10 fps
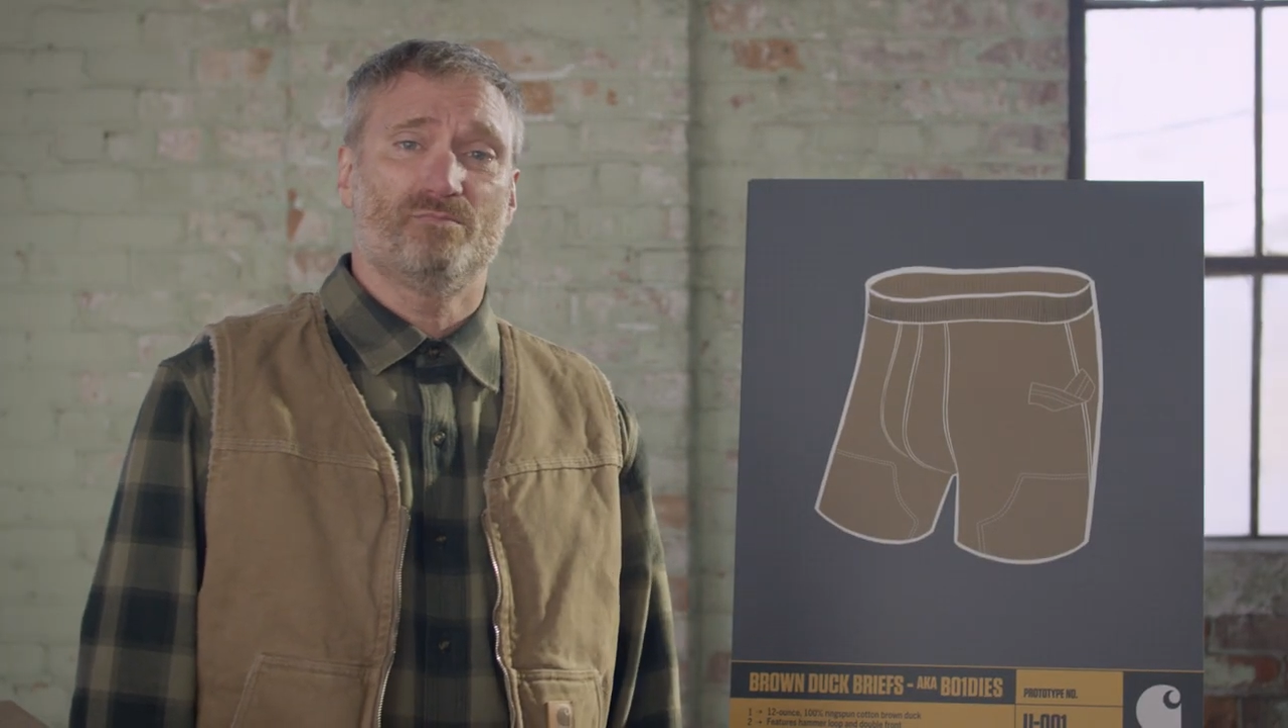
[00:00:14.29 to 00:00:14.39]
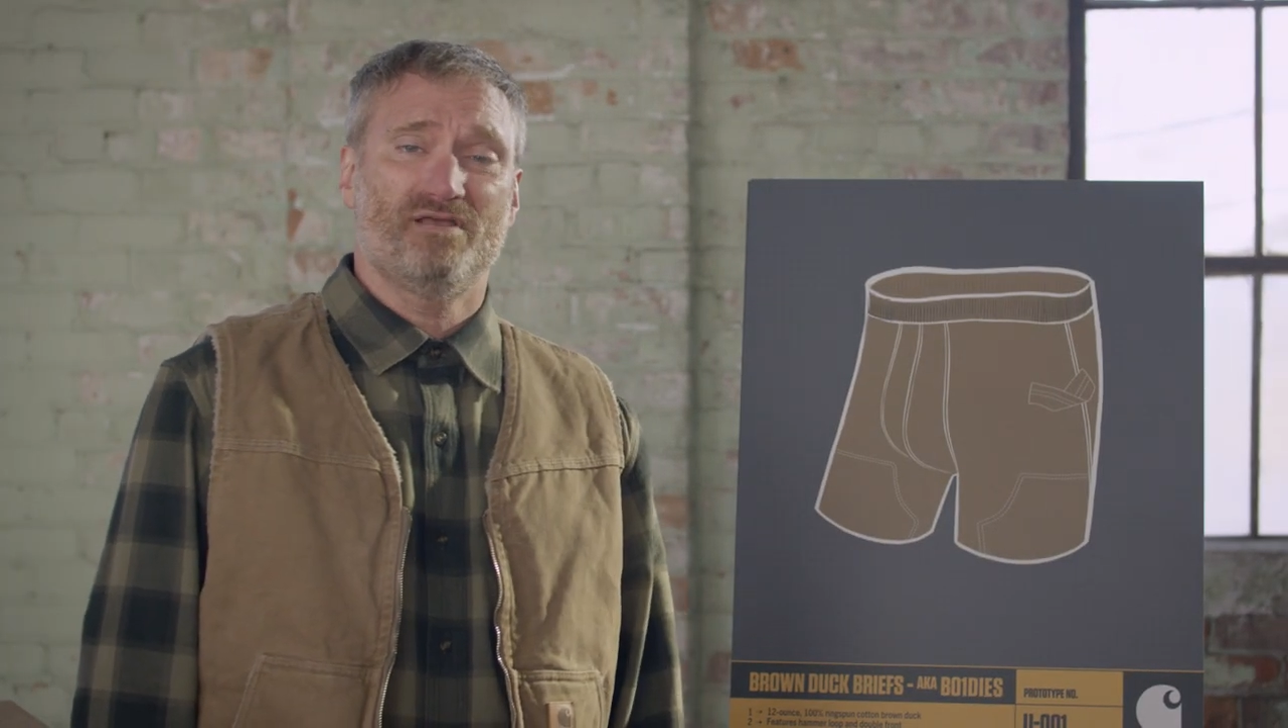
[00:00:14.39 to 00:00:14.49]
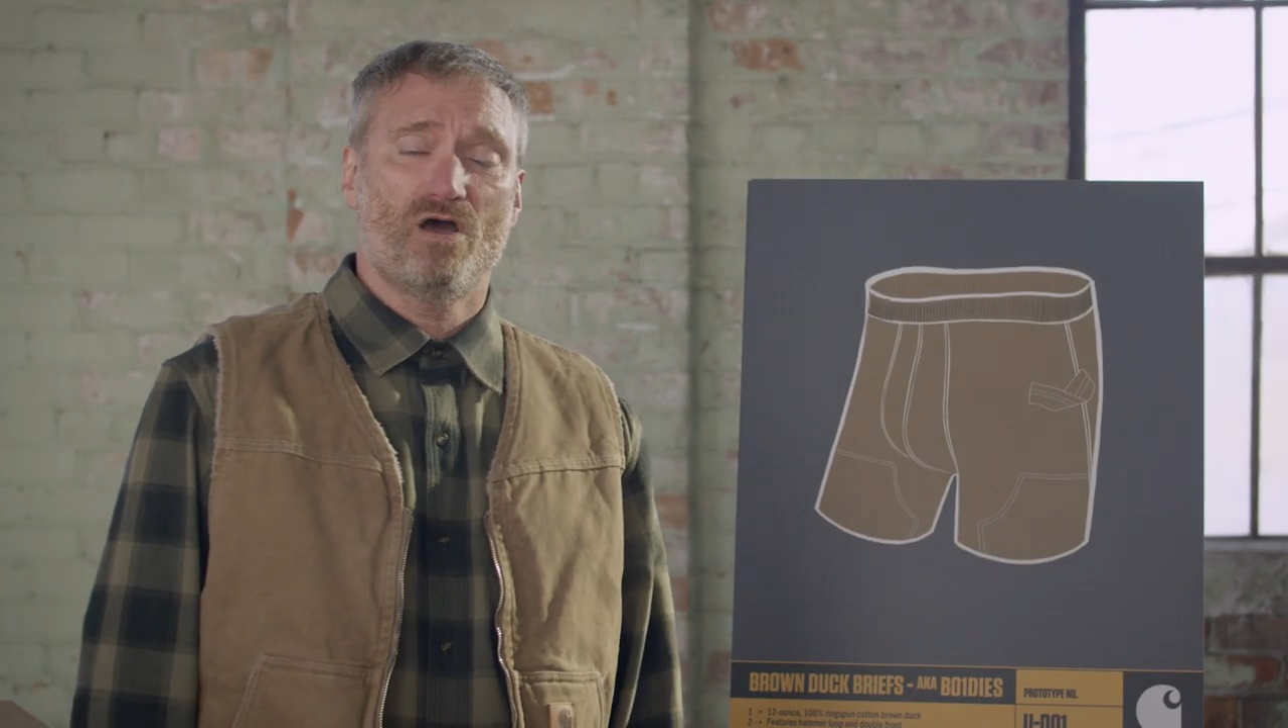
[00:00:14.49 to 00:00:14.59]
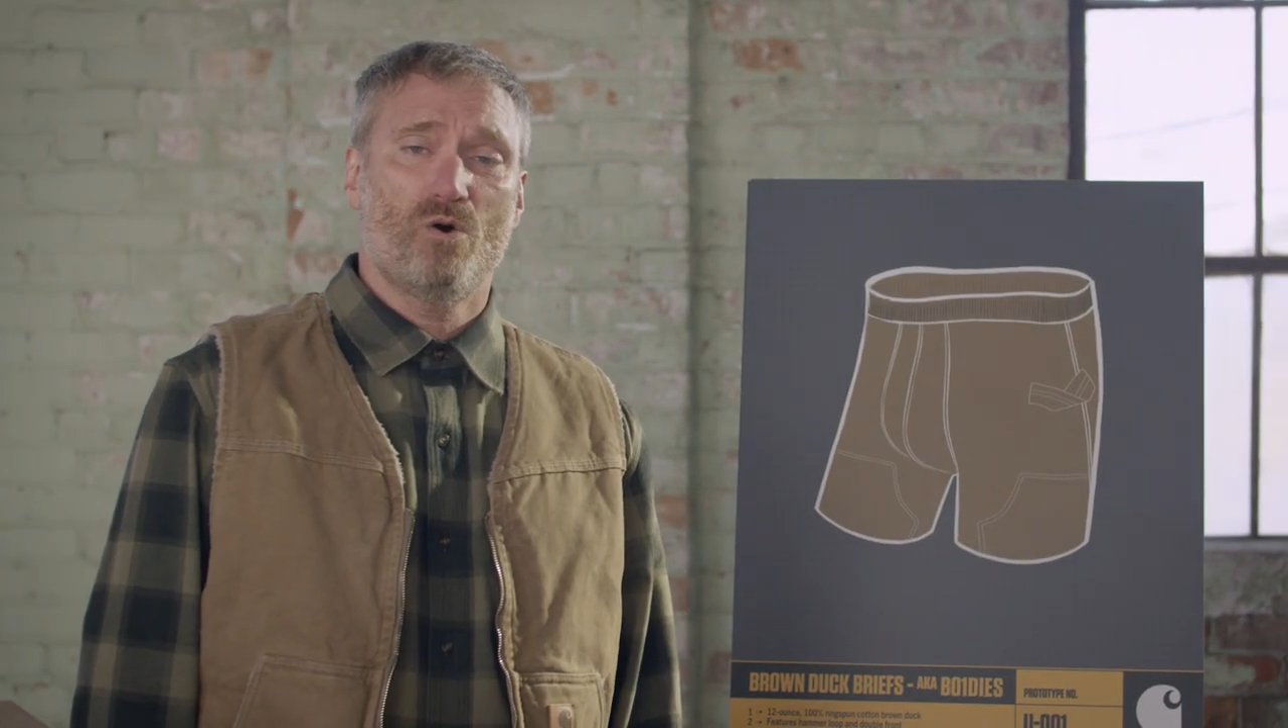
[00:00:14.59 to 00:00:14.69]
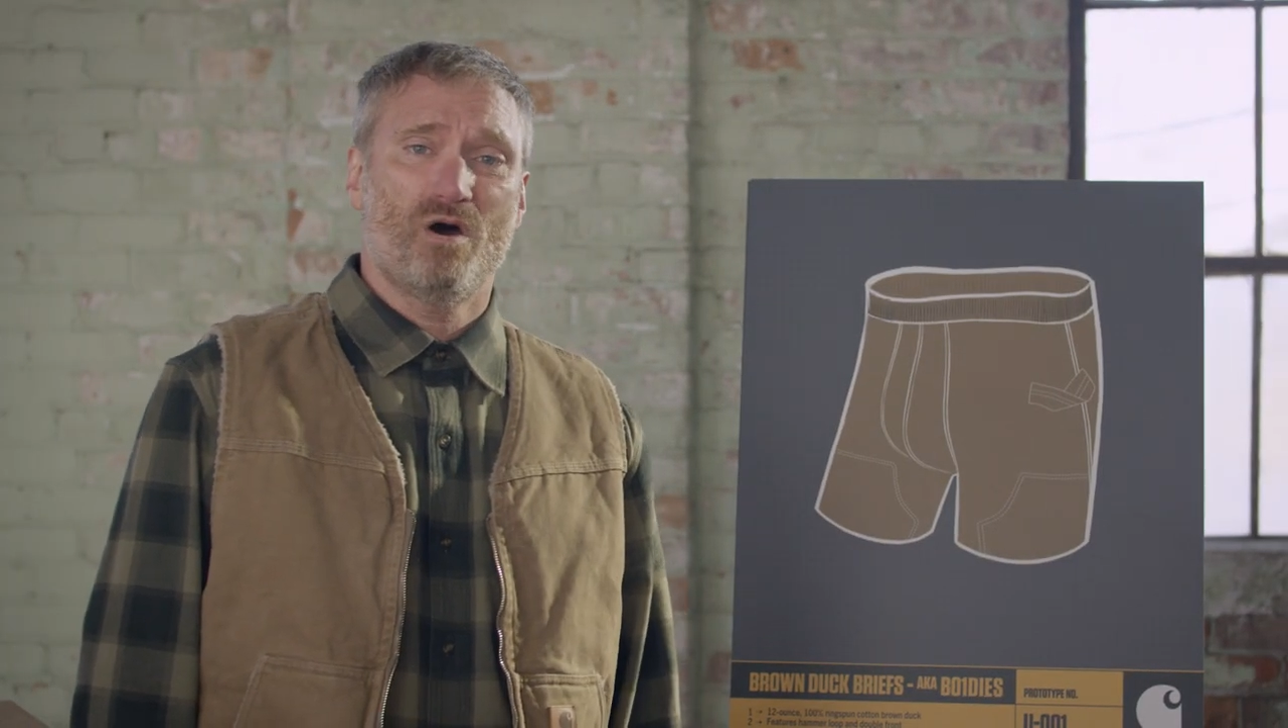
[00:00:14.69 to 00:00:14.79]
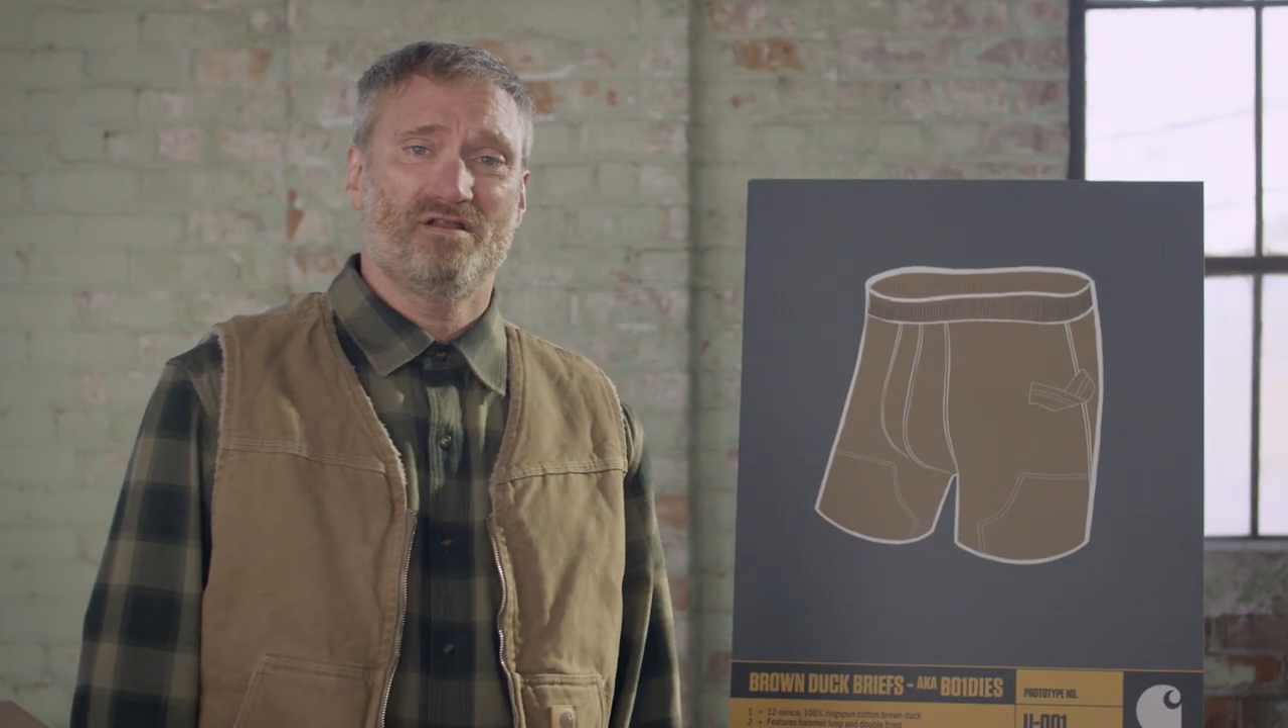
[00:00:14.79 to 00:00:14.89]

BO